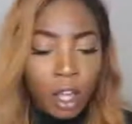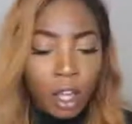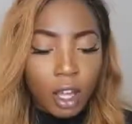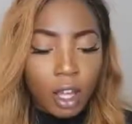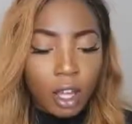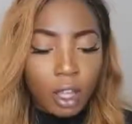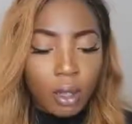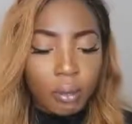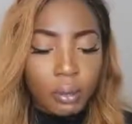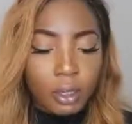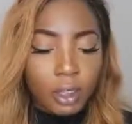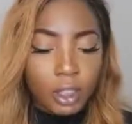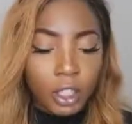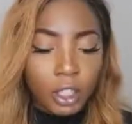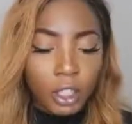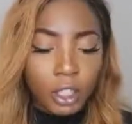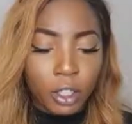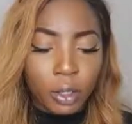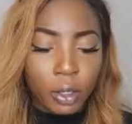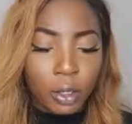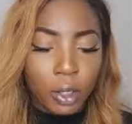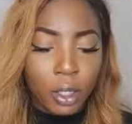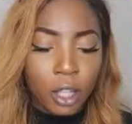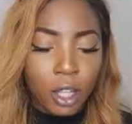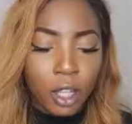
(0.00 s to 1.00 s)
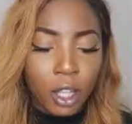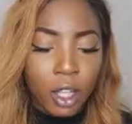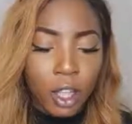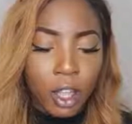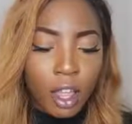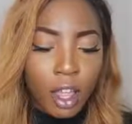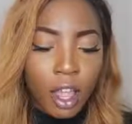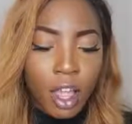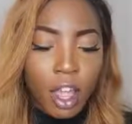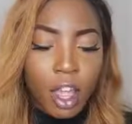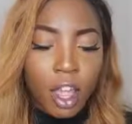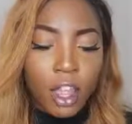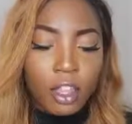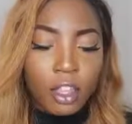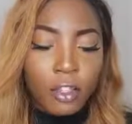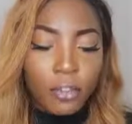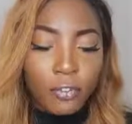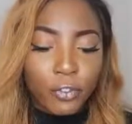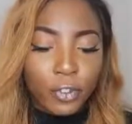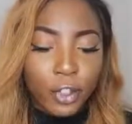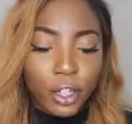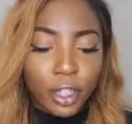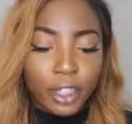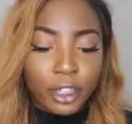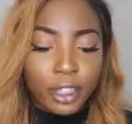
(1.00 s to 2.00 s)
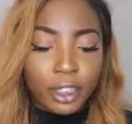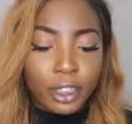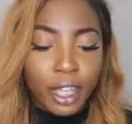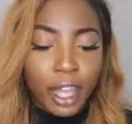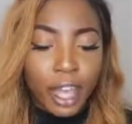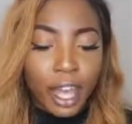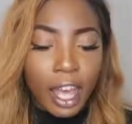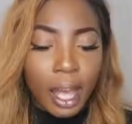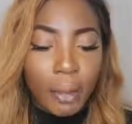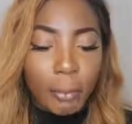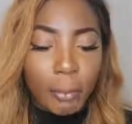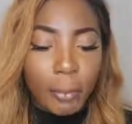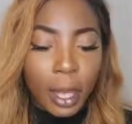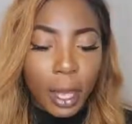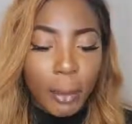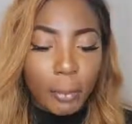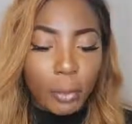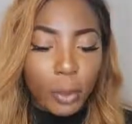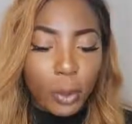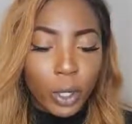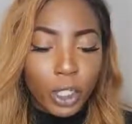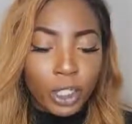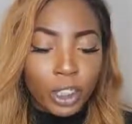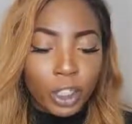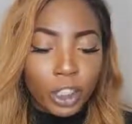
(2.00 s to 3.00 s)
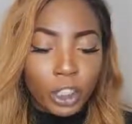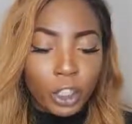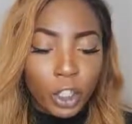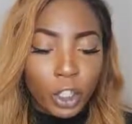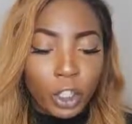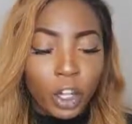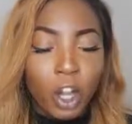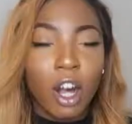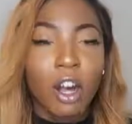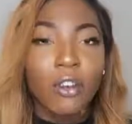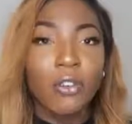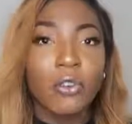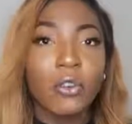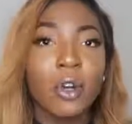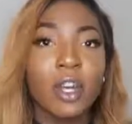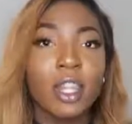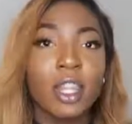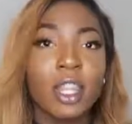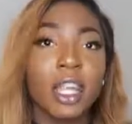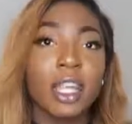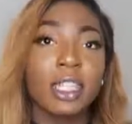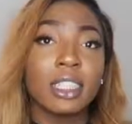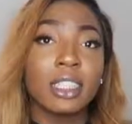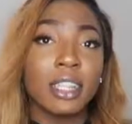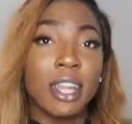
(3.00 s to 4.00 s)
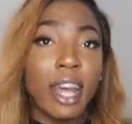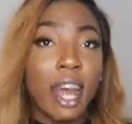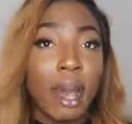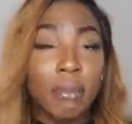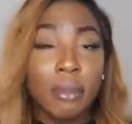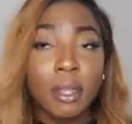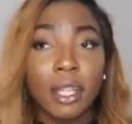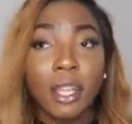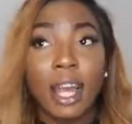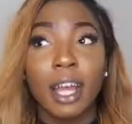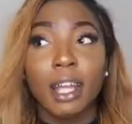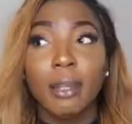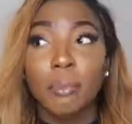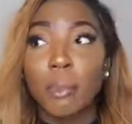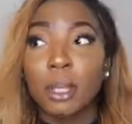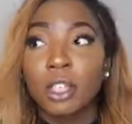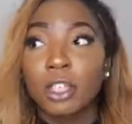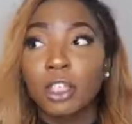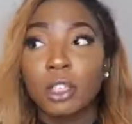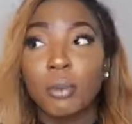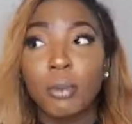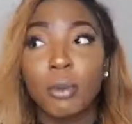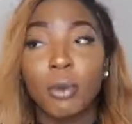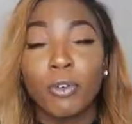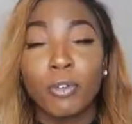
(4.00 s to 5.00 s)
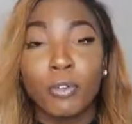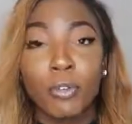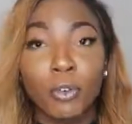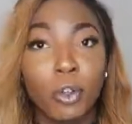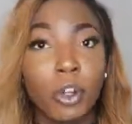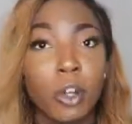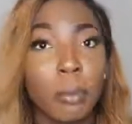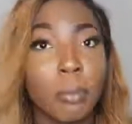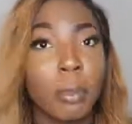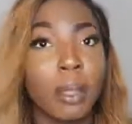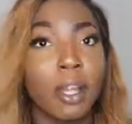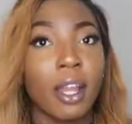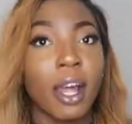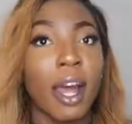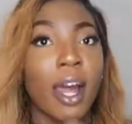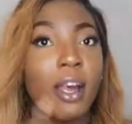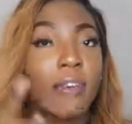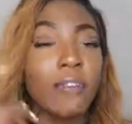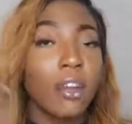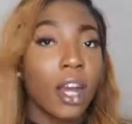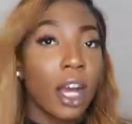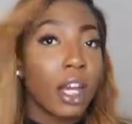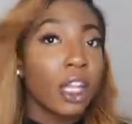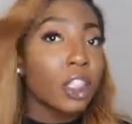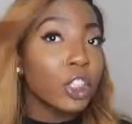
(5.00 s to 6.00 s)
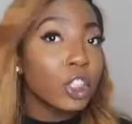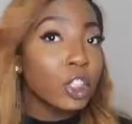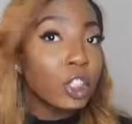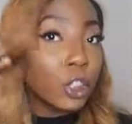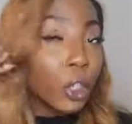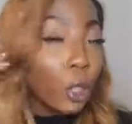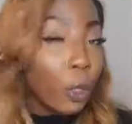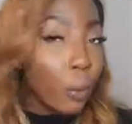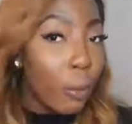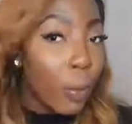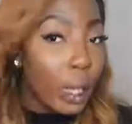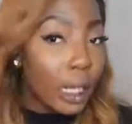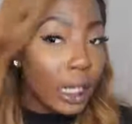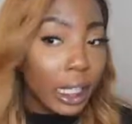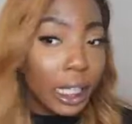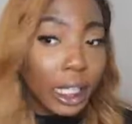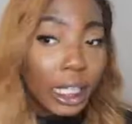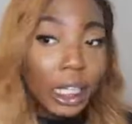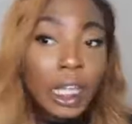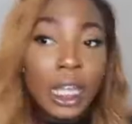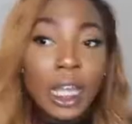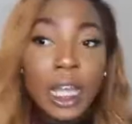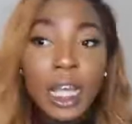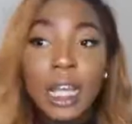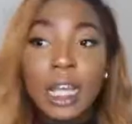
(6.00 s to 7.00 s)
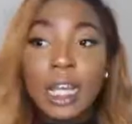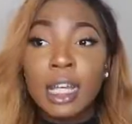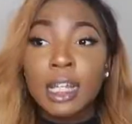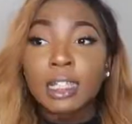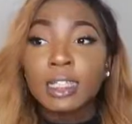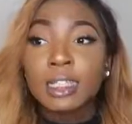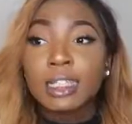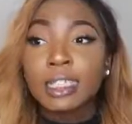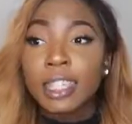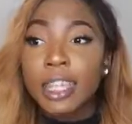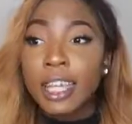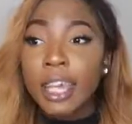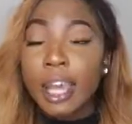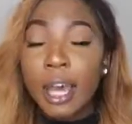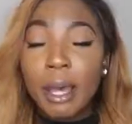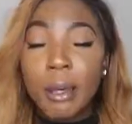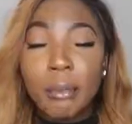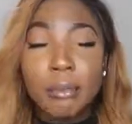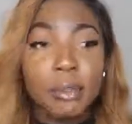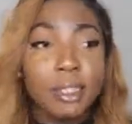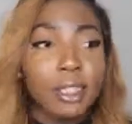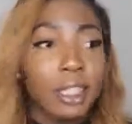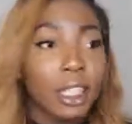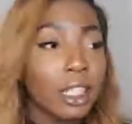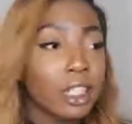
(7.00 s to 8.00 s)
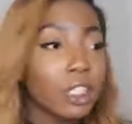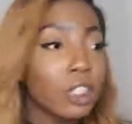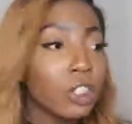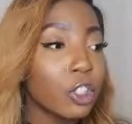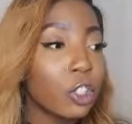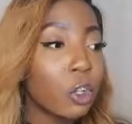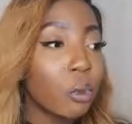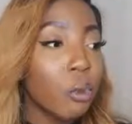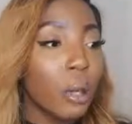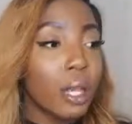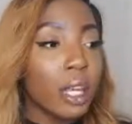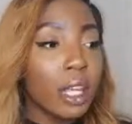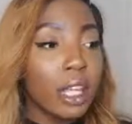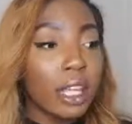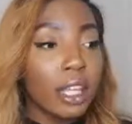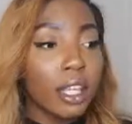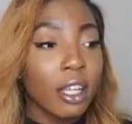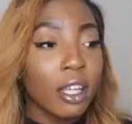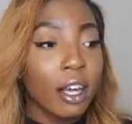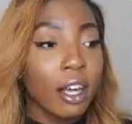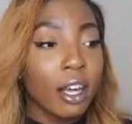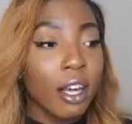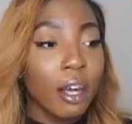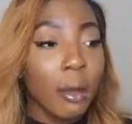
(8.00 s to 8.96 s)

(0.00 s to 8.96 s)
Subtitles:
So the first app I'm going to start off with is an app that I've mentioned before, but I've gotten so many DMs and so many